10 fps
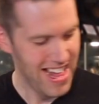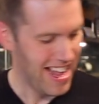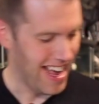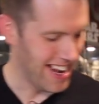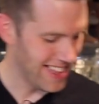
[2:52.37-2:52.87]

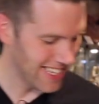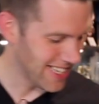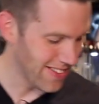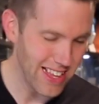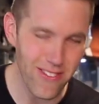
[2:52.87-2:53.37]
and I think
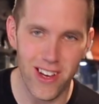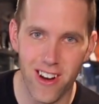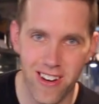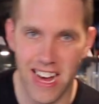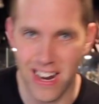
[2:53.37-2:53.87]
something that we
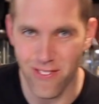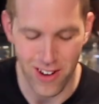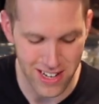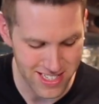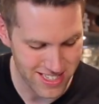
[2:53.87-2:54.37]
all kind of
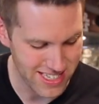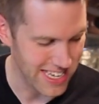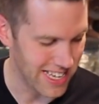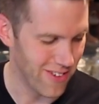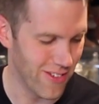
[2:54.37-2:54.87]
wanted to
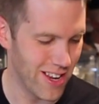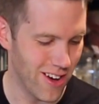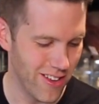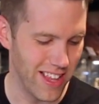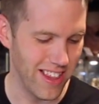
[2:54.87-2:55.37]
see. You know, we
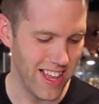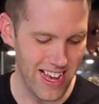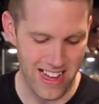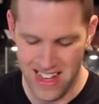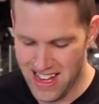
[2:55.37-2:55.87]
know that
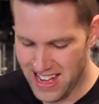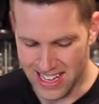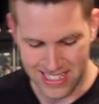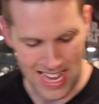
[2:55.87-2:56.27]
Leia is